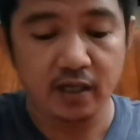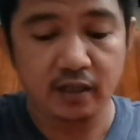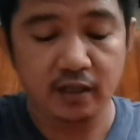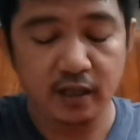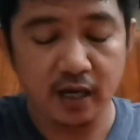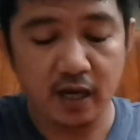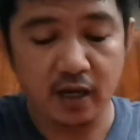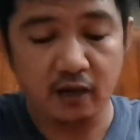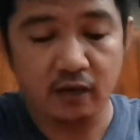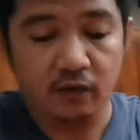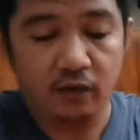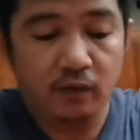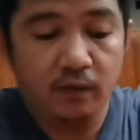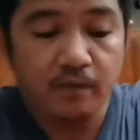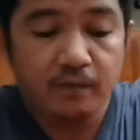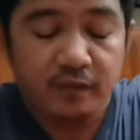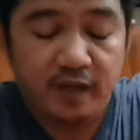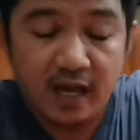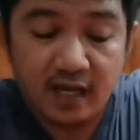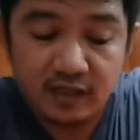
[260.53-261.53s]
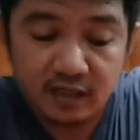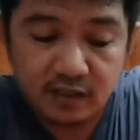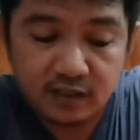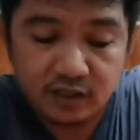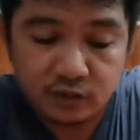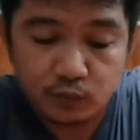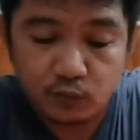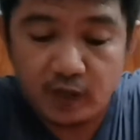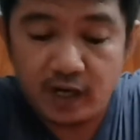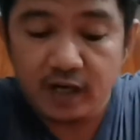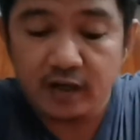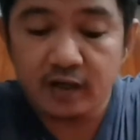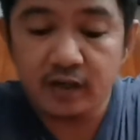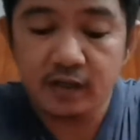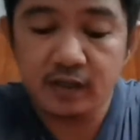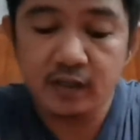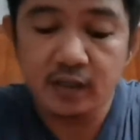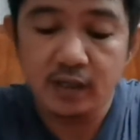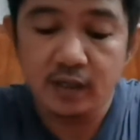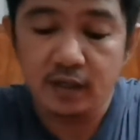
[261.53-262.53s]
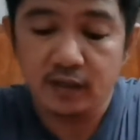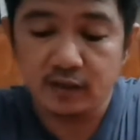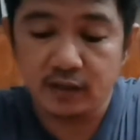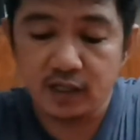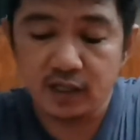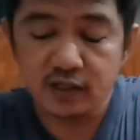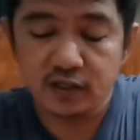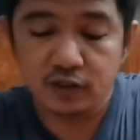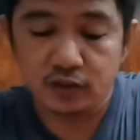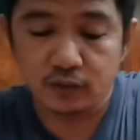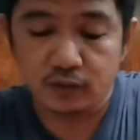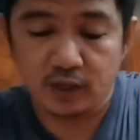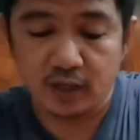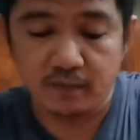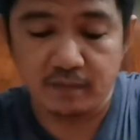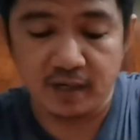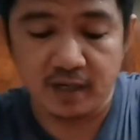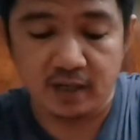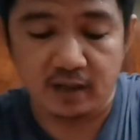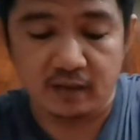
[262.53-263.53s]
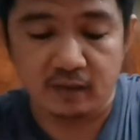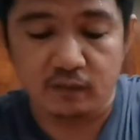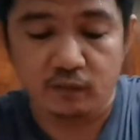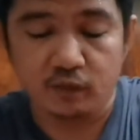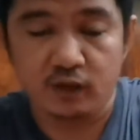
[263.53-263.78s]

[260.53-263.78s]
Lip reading: Now, that's where these 2 come in.